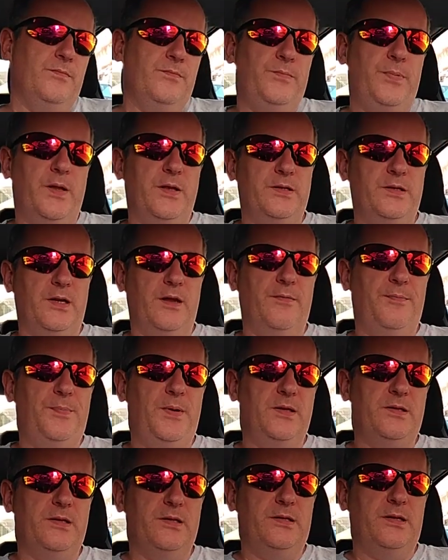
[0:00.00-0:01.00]
But there's enough
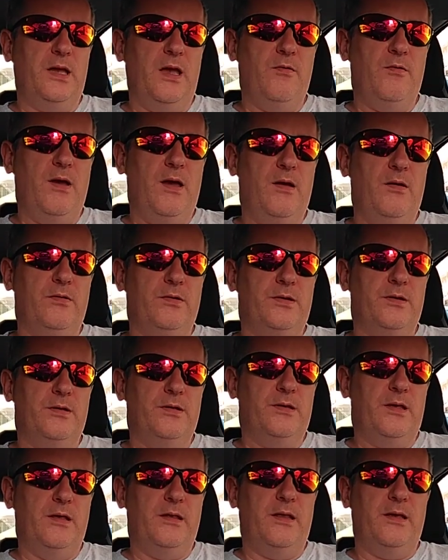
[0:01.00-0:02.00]
business to get around.
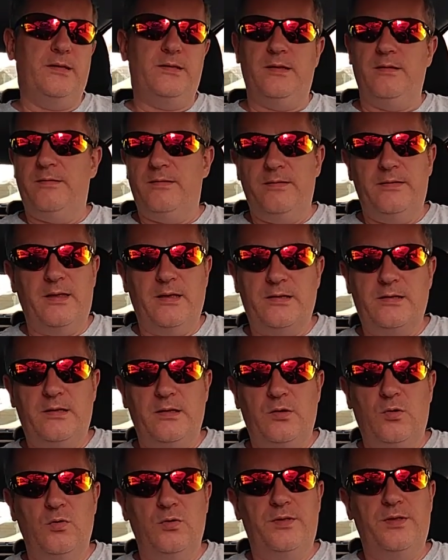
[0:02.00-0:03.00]
That's
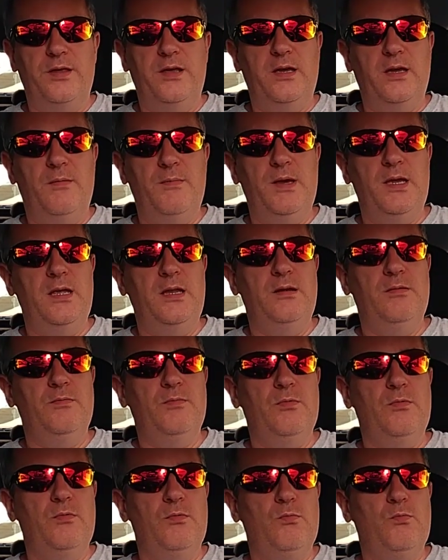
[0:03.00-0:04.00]
the good thing. I
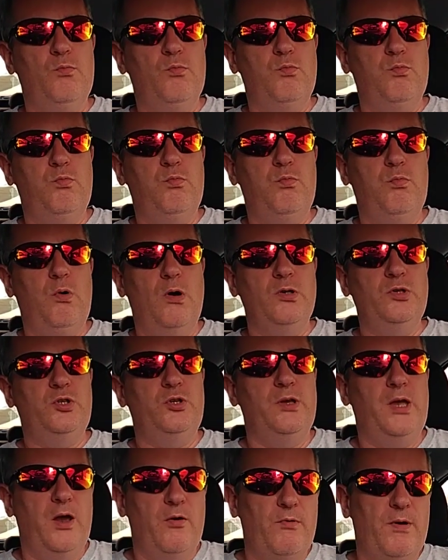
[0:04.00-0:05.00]
mean, once
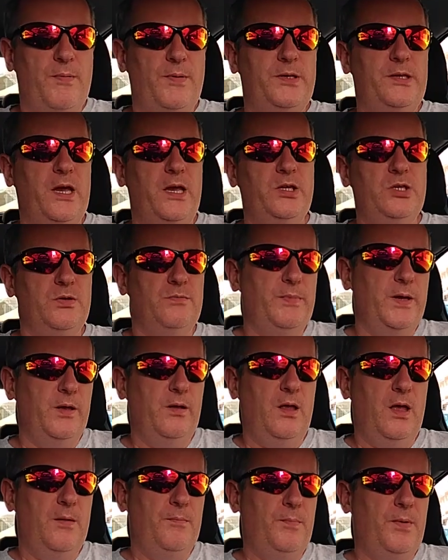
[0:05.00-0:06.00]
you get a reputation
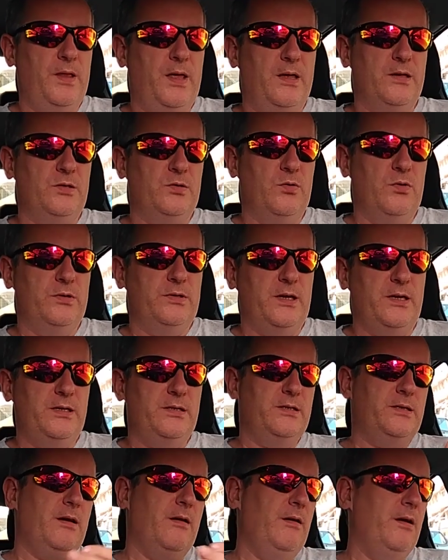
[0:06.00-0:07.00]
built up, but that sort of
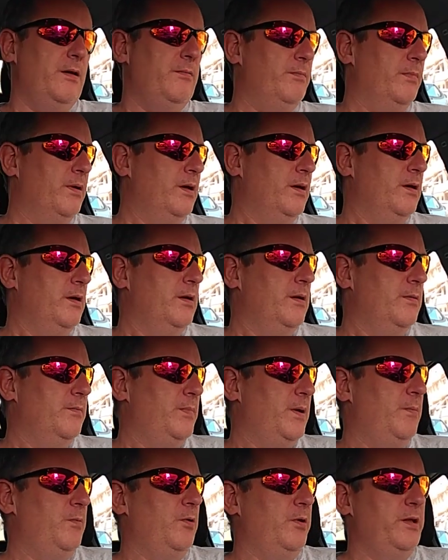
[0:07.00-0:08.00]
takes time.
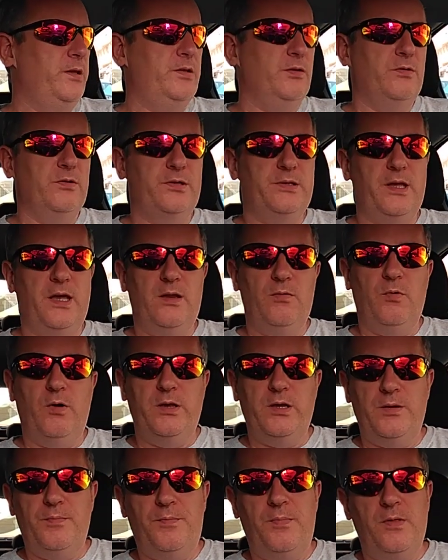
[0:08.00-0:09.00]
People need to understand why
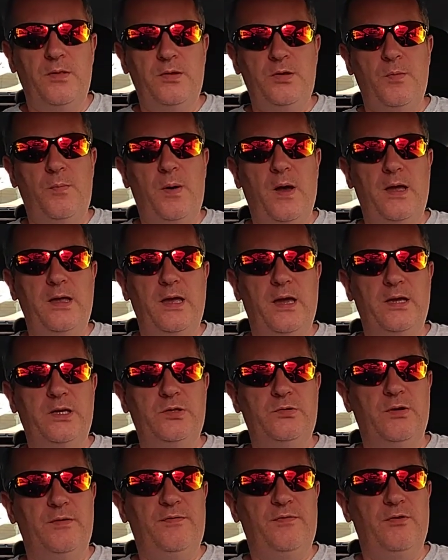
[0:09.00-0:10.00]
you pay
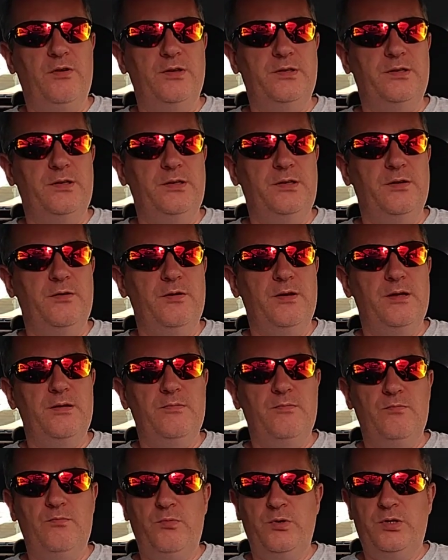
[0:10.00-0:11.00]
extra for us to do it,
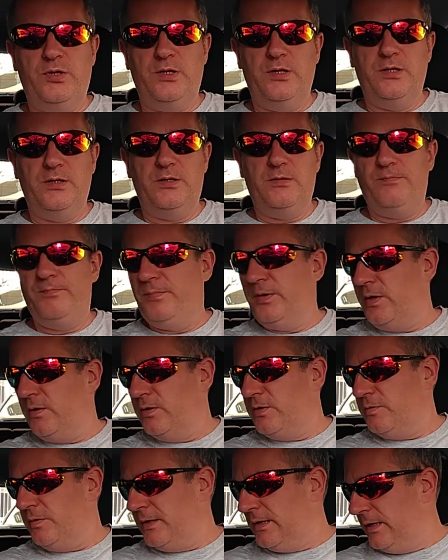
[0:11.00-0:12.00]
which is
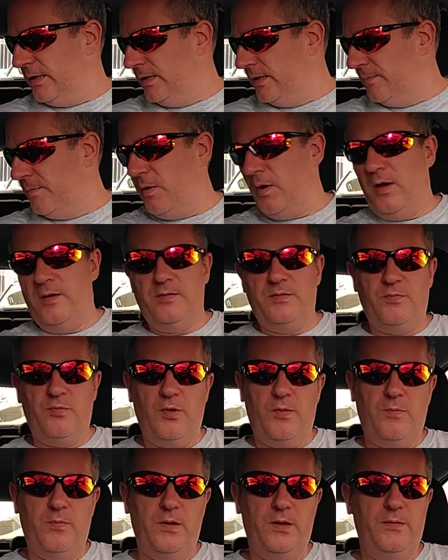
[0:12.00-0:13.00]
because we clean the pipes
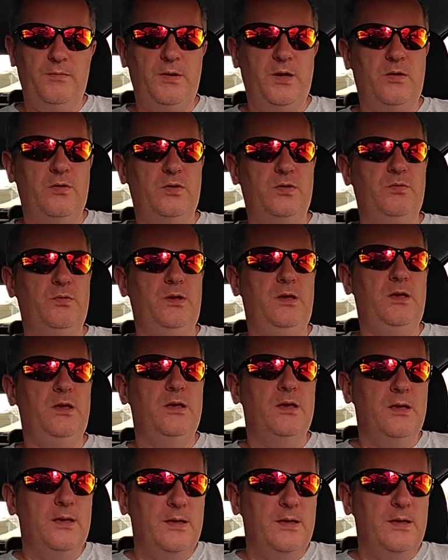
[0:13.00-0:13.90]
properly, because we